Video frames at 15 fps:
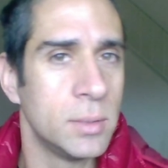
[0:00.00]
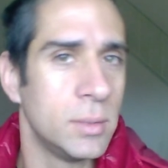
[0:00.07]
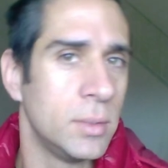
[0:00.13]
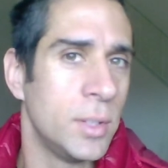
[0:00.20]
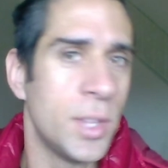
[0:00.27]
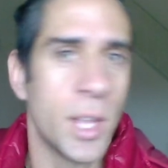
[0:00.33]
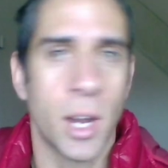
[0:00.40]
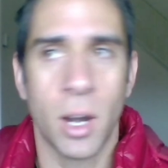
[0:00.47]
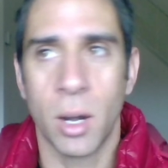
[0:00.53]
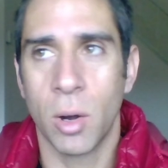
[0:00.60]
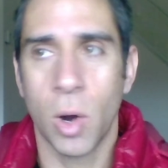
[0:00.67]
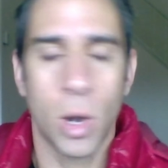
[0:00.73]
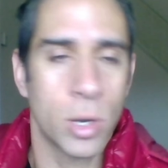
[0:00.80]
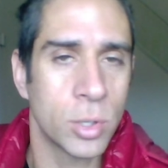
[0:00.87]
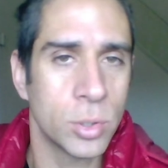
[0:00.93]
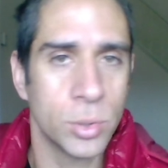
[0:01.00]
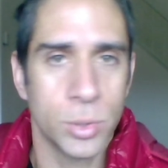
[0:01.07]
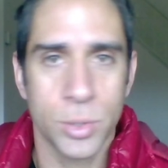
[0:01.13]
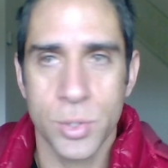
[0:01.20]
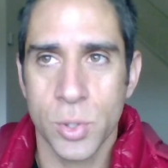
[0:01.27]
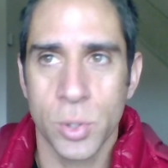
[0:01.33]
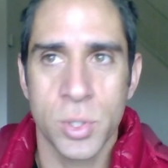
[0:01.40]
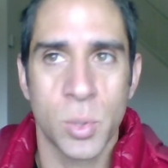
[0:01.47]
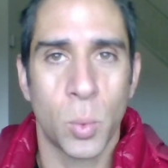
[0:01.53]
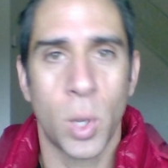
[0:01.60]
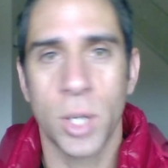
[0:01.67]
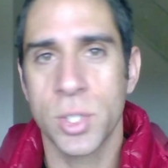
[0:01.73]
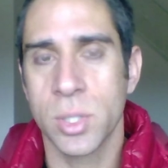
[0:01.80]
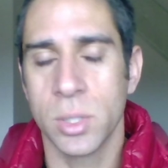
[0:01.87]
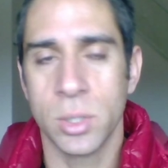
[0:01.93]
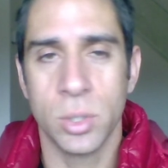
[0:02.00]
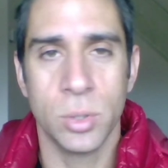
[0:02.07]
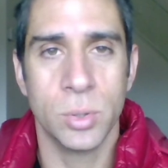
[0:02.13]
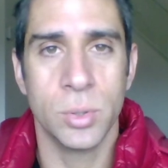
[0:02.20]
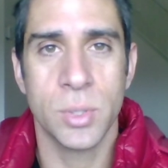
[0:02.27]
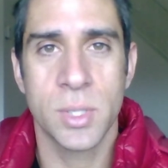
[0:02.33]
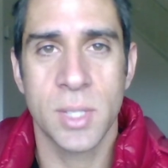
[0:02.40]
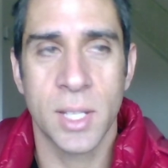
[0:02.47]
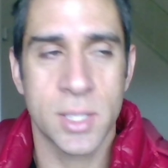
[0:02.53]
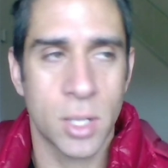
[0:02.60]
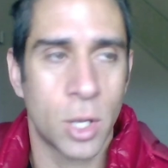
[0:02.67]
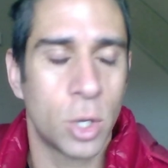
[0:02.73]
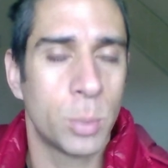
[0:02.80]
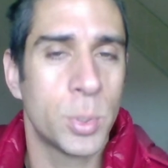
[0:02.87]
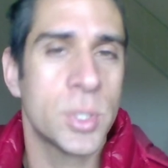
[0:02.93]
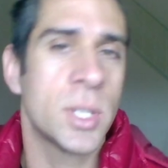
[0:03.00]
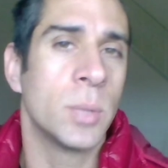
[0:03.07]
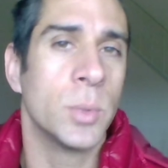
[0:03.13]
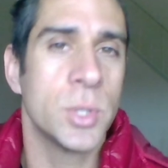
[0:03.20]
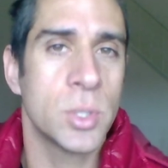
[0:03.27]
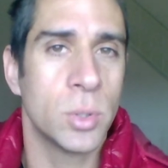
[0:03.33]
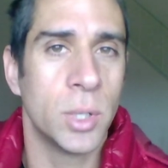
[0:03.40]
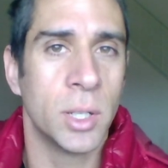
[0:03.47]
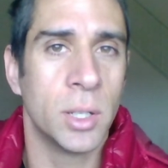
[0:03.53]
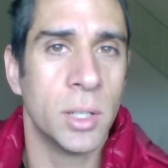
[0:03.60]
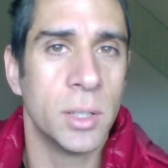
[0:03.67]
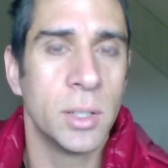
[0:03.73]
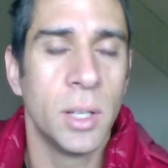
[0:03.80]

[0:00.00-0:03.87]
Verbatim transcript: their articles or to watch the news. That's 100% what's going on.